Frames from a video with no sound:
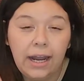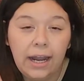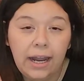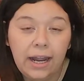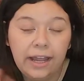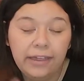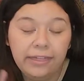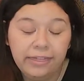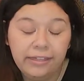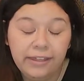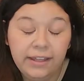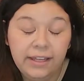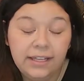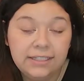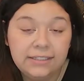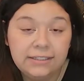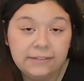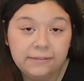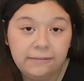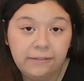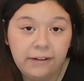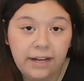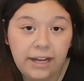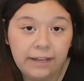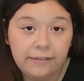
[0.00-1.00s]
I think it's
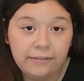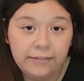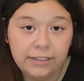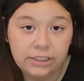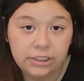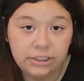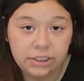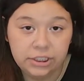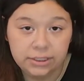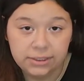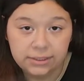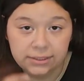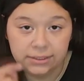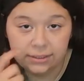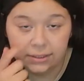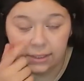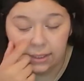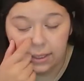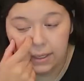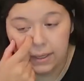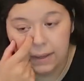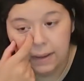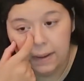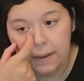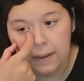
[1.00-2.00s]
5 inches,
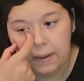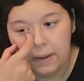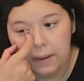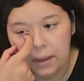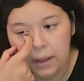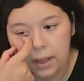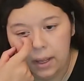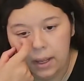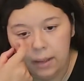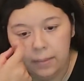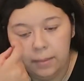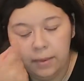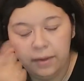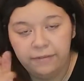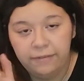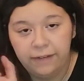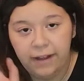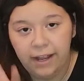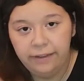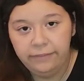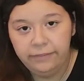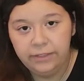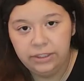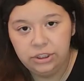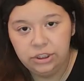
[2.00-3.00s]
a
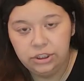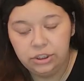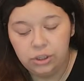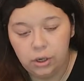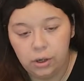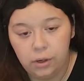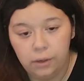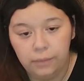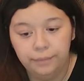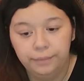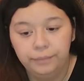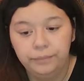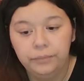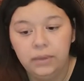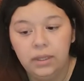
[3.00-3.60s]
5 inch doll,